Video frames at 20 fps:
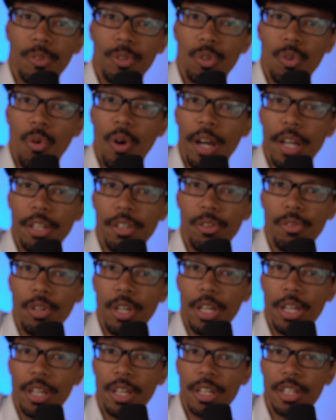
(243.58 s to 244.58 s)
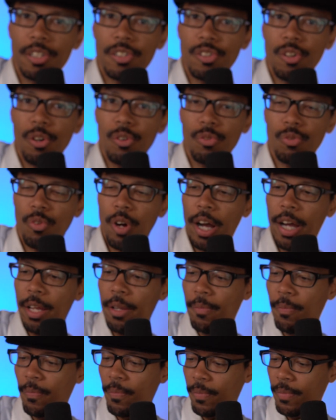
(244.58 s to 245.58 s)
quite unique in its own
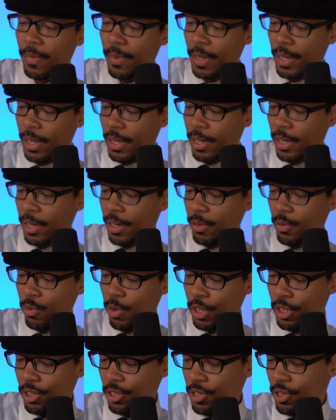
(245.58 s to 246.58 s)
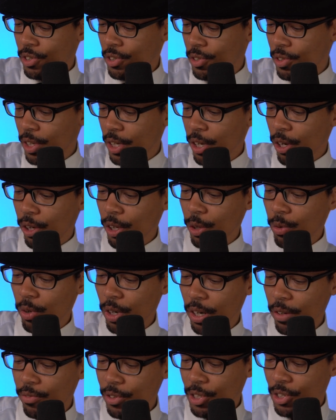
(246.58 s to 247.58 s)
right, and which is the only
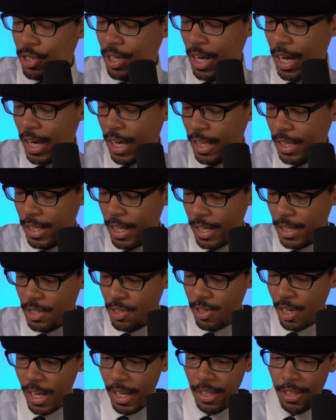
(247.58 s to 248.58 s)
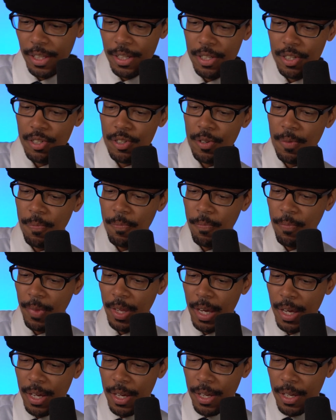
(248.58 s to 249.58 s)
one of its kind that's like this.
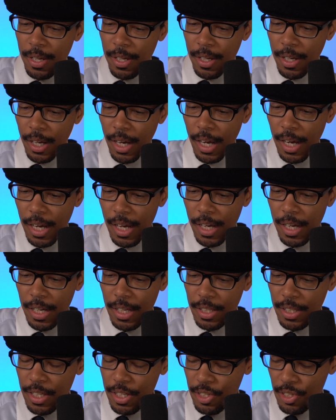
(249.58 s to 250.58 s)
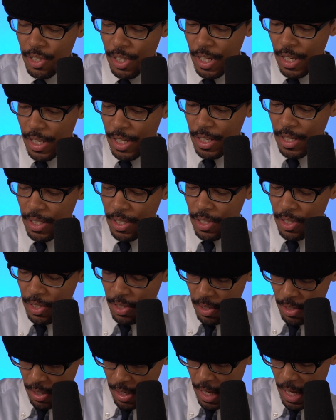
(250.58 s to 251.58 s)
This
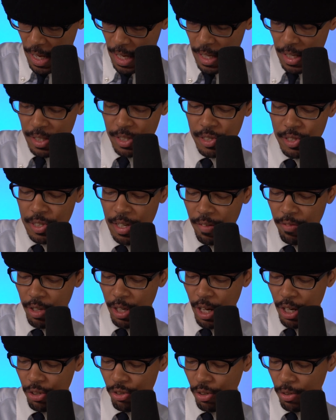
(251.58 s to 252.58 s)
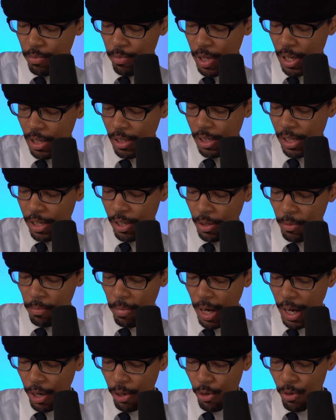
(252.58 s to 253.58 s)
is a 700 milliliter
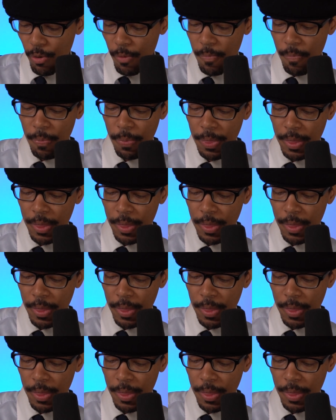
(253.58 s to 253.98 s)
bottle,